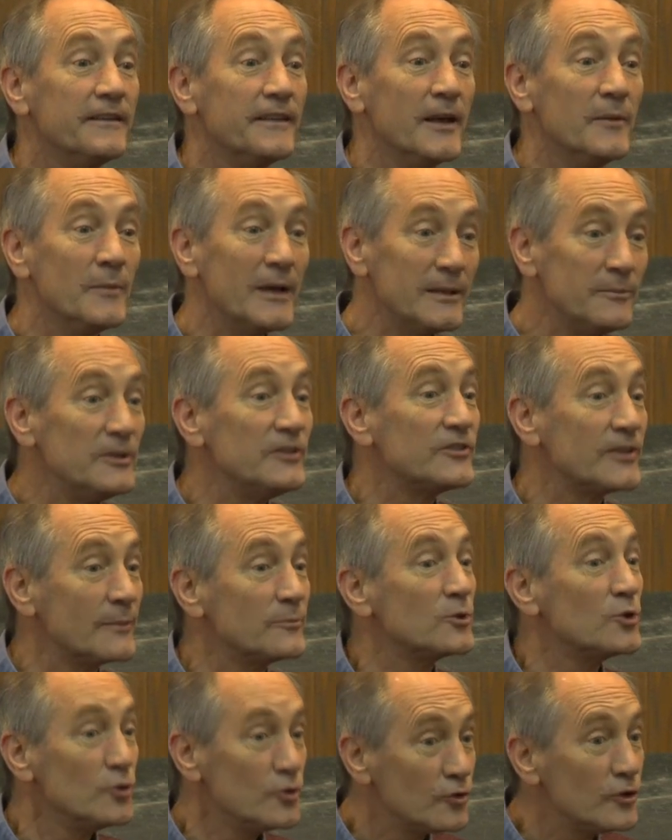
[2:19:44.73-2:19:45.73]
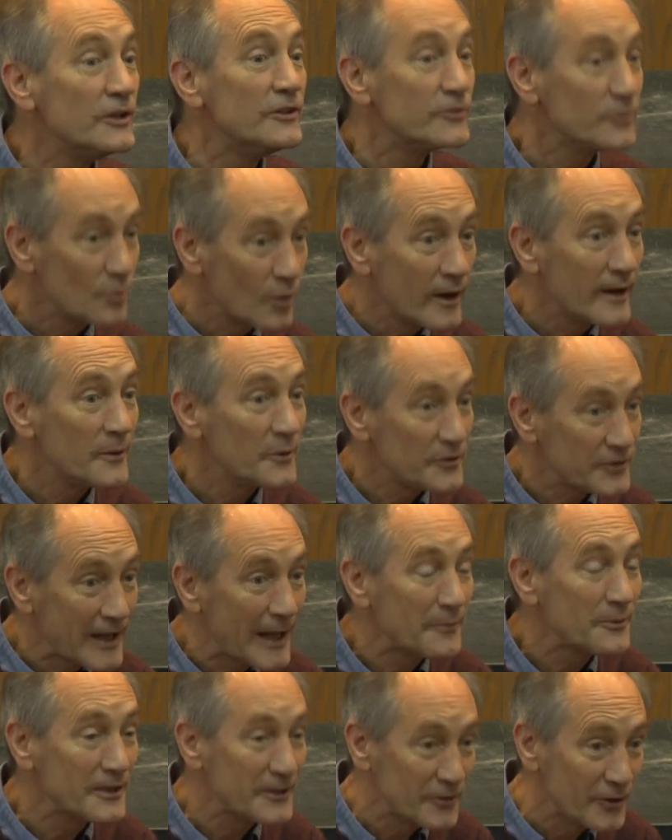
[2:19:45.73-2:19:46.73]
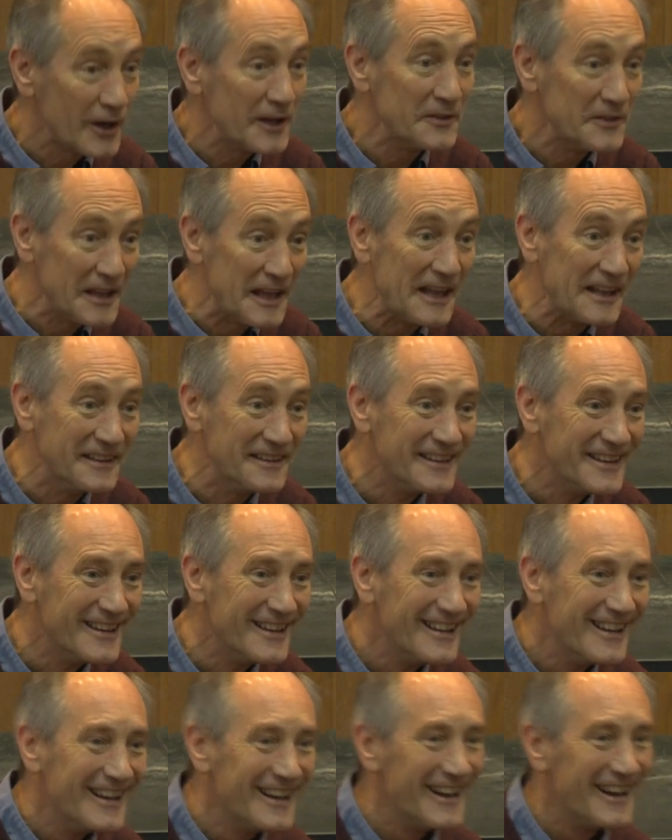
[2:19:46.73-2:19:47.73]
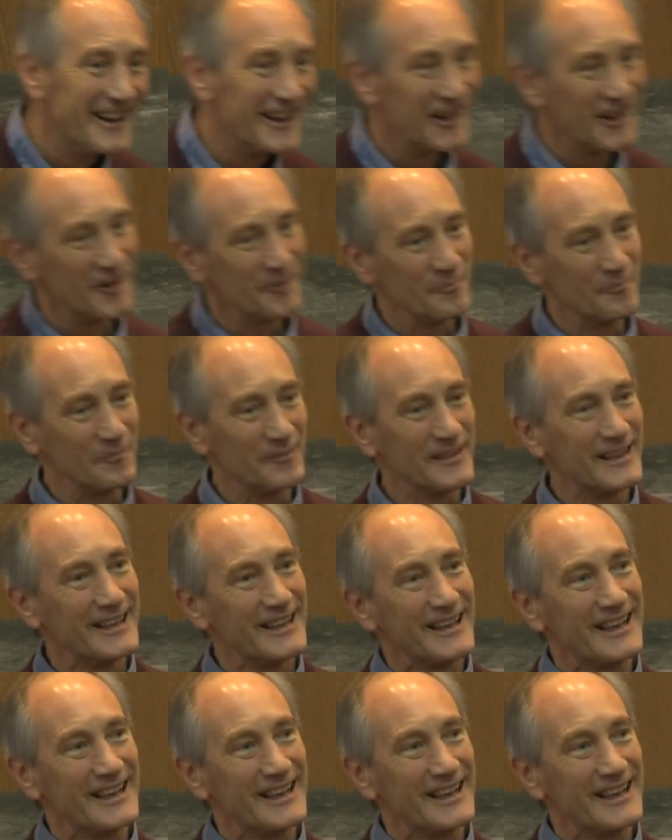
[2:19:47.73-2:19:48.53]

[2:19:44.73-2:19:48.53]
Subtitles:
There may be some good reason why it was happening right then.